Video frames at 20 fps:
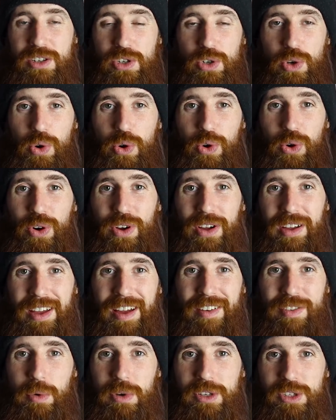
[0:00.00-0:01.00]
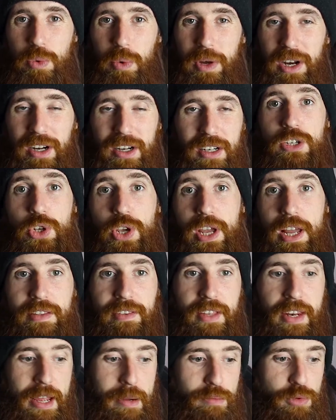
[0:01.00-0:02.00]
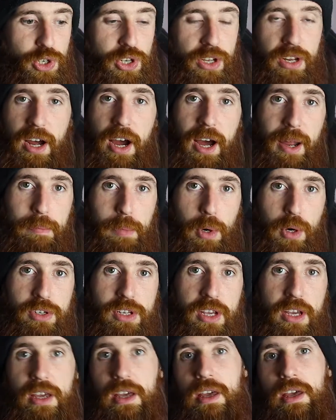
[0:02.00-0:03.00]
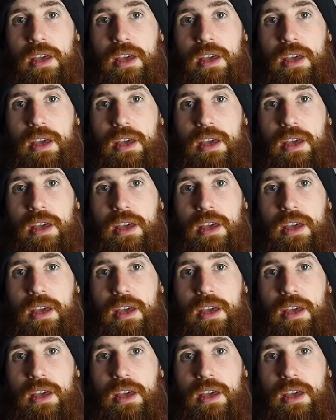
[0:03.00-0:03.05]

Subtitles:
So everyone's a winner. So yeah, today I'm just gonna unbox it,